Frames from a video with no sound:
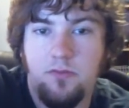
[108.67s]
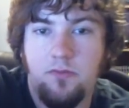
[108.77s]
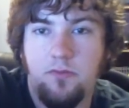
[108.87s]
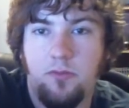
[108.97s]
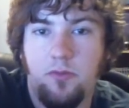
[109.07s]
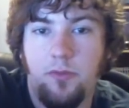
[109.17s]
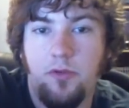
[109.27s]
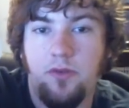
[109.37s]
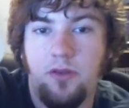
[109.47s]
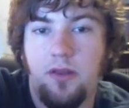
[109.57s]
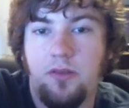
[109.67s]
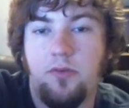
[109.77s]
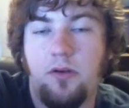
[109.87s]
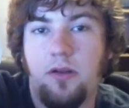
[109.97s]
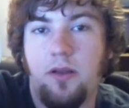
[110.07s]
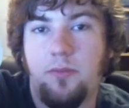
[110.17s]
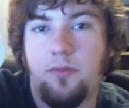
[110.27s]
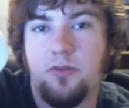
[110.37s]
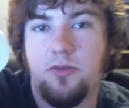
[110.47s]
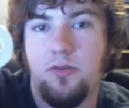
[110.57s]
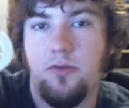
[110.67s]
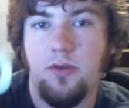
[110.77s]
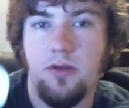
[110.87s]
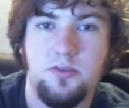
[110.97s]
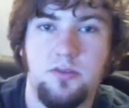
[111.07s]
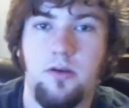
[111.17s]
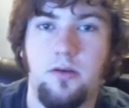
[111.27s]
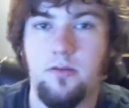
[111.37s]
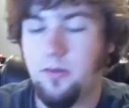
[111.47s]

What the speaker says: for removing that thread adapter, so you can install,